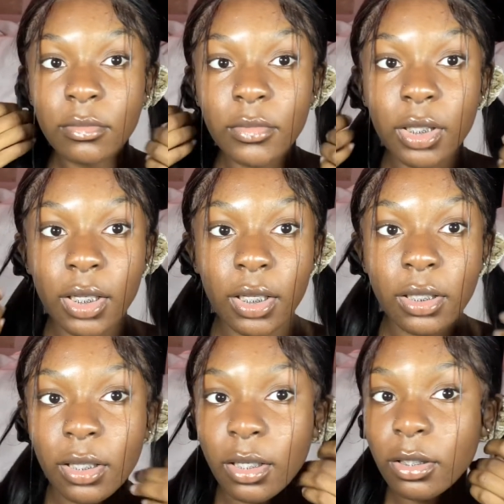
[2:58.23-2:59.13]
And
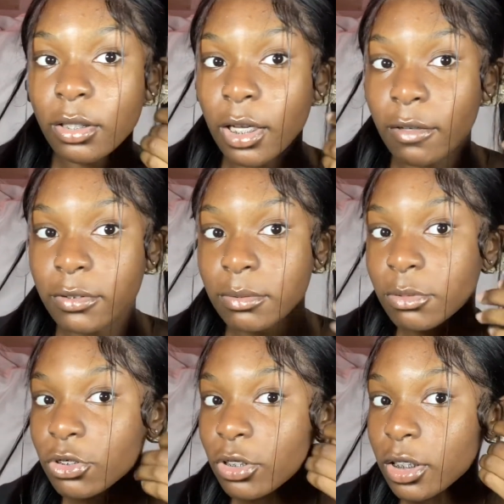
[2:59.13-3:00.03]
then you have some
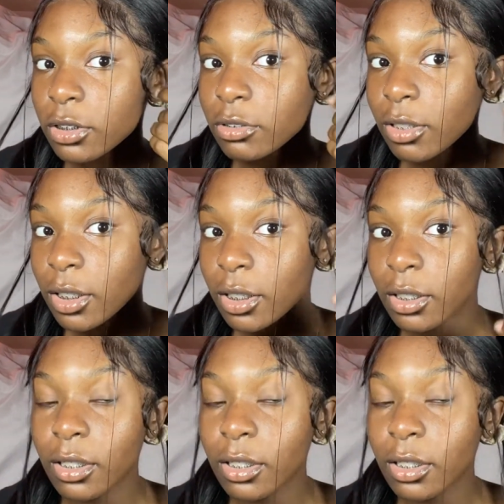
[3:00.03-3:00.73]
strands right here.